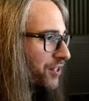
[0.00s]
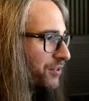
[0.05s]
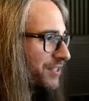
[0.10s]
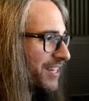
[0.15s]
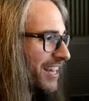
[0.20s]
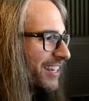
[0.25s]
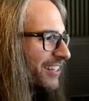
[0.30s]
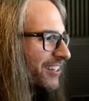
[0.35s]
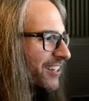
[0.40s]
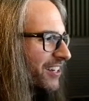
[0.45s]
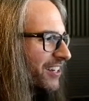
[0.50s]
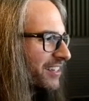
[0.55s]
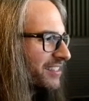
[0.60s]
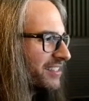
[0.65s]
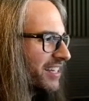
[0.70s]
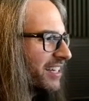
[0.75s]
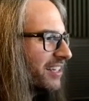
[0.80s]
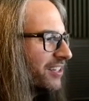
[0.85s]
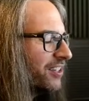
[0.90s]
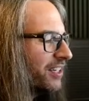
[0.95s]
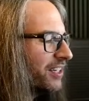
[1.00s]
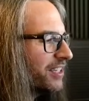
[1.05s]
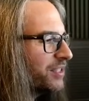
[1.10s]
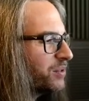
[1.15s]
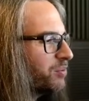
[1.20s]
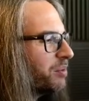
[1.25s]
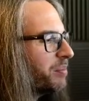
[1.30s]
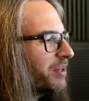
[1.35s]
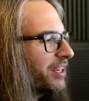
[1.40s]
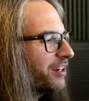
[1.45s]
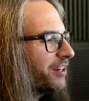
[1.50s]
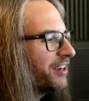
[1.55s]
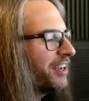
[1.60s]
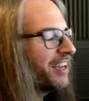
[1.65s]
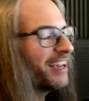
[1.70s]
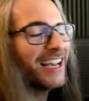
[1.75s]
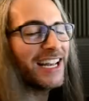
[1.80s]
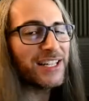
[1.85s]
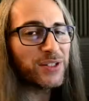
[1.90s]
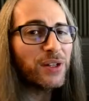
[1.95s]
So take a look, take a look at this woman
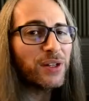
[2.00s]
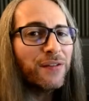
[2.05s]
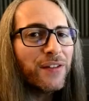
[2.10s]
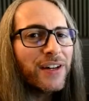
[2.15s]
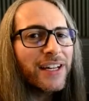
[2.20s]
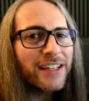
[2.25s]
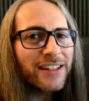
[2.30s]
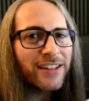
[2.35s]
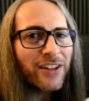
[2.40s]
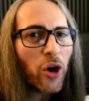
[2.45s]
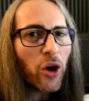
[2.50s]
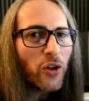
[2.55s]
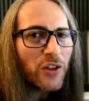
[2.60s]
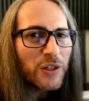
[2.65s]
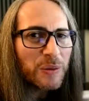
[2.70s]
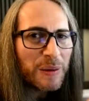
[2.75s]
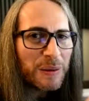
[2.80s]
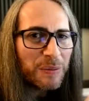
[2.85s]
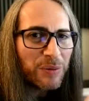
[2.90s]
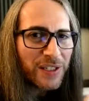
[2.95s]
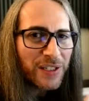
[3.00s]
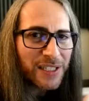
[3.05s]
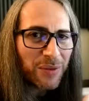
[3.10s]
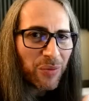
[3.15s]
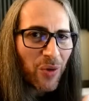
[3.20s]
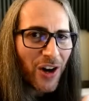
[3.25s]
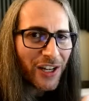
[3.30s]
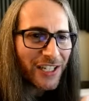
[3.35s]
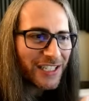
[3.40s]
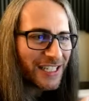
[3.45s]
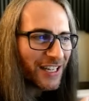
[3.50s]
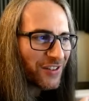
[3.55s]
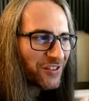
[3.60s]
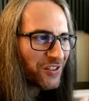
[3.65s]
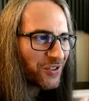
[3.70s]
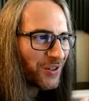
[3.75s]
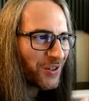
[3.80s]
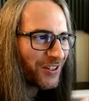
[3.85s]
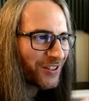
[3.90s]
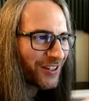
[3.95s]
here. It's really funny, you know, all these people as I'm walking down
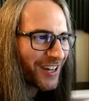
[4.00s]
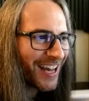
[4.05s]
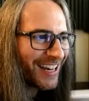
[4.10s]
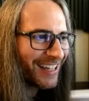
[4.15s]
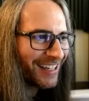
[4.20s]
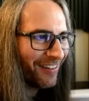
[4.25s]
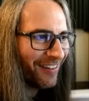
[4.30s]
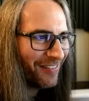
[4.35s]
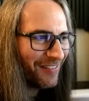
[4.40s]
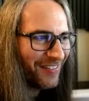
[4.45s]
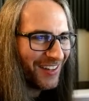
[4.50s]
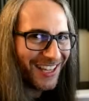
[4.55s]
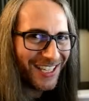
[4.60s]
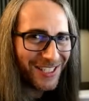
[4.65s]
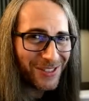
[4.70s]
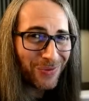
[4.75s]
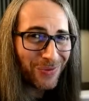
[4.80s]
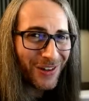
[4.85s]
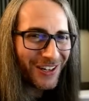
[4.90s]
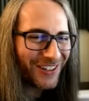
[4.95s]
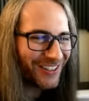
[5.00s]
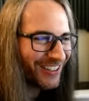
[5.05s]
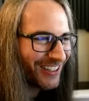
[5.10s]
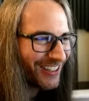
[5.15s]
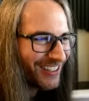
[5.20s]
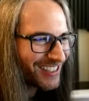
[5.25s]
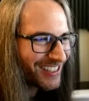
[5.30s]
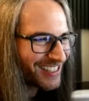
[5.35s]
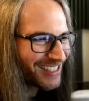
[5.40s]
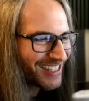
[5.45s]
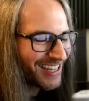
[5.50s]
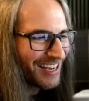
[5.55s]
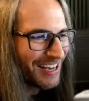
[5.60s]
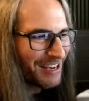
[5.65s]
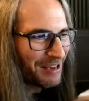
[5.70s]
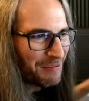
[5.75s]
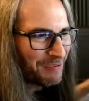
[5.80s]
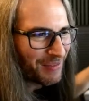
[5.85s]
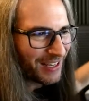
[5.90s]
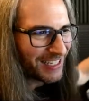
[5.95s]
the street are kind of giving me these weird looks
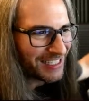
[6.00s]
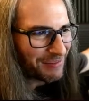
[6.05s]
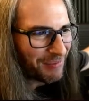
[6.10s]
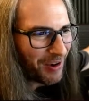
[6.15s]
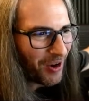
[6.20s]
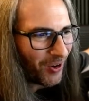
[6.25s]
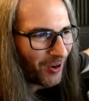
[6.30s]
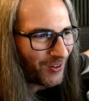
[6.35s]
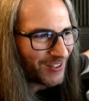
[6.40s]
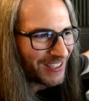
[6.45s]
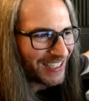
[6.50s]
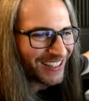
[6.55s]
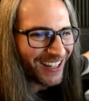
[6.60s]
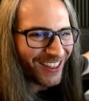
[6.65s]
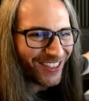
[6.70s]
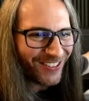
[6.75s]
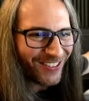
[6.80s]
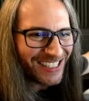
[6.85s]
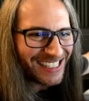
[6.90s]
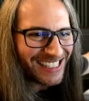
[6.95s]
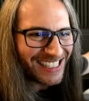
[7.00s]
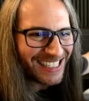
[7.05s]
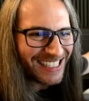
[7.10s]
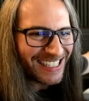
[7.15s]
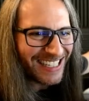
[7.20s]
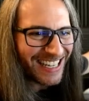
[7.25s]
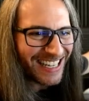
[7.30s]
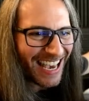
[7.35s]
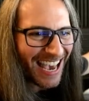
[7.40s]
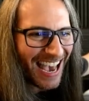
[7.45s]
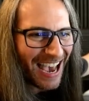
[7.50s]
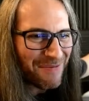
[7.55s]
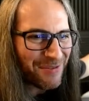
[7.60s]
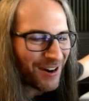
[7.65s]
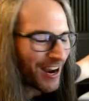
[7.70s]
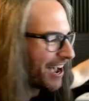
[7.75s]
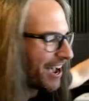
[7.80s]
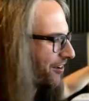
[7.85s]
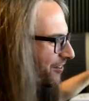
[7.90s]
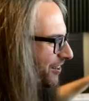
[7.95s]
because I'm holding the 360
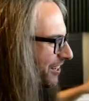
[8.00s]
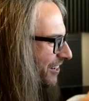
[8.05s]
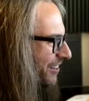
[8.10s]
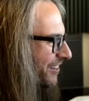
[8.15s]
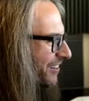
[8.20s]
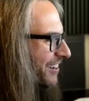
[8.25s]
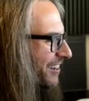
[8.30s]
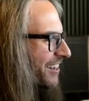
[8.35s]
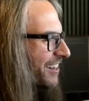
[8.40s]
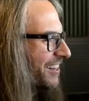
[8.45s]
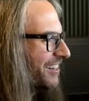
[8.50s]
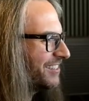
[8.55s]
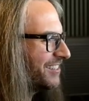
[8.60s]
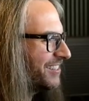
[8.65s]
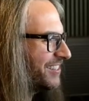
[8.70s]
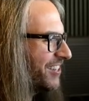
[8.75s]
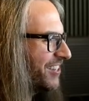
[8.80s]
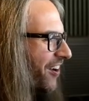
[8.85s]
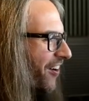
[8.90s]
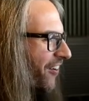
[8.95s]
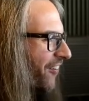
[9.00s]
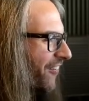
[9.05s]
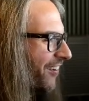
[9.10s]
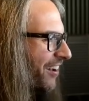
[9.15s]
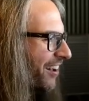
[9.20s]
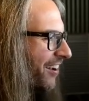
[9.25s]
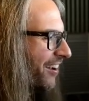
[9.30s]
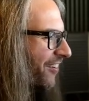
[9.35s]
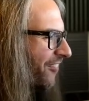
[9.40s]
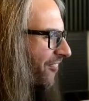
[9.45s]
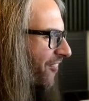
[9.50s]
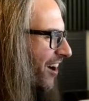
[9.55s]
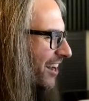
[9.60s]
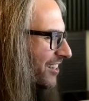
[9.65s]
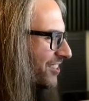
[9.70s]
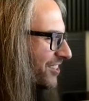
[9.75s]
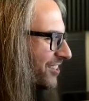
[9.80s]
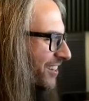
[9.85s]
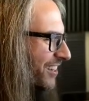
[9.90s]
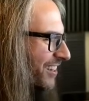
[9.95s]
camera out here. So
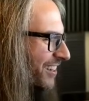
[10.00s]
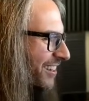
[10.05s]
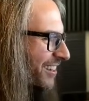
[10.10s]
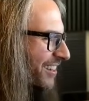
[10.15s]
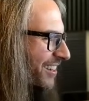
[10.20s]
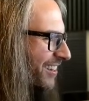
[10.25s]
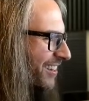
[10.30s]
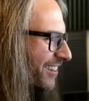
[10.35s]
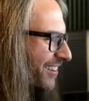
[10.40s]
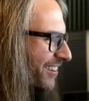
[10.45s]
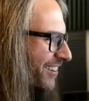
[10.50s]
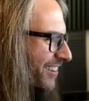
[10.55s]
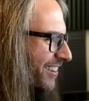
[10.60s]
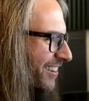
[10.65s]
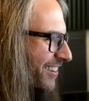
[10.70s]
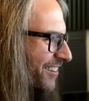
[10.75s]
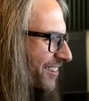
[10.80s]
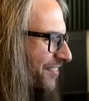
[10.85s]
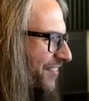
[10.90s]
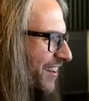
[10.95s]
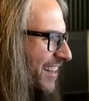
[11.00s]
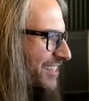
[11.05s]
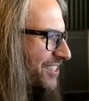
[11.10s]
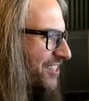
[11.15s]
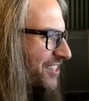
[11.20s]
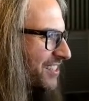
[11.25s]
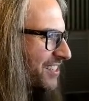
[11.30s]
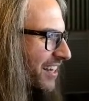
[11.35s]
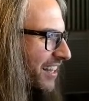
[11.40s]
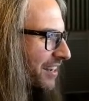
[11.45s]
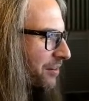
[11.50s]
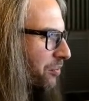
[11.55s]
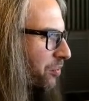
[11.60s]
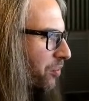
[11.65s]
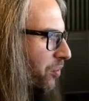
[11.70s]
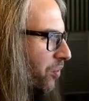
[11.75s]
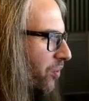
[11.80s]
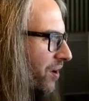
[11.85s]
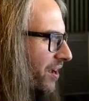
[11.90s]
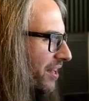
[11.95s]
watch, look at her face. She's like,
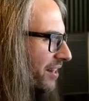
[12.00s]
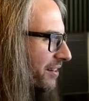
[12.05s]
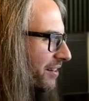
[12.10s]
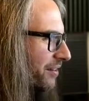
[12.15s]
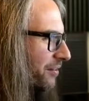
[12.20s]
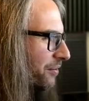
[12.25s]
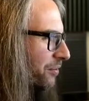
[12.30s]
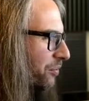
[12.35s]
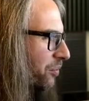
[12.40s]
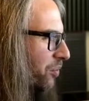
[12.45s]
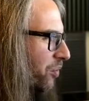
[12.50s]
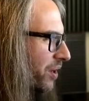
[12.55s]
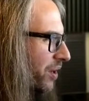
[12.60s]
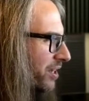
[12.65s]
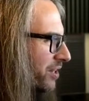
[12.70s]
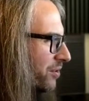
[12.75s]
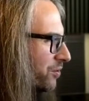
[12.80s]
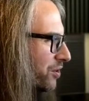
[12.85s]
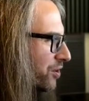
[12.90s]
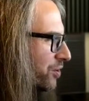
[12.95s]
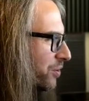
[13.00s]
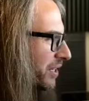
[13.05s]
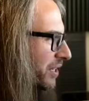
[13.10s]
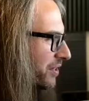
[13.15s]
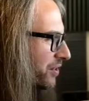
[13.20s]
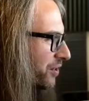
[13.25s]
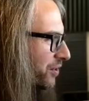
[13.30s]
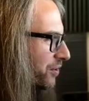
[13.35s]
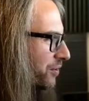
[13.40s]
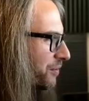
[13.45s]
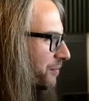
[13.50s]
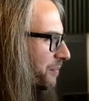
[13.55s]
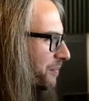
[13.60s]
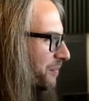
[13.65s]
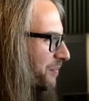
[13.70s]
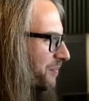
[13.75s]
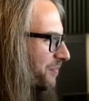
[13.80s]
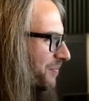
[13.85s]
what, what are you doing, dude?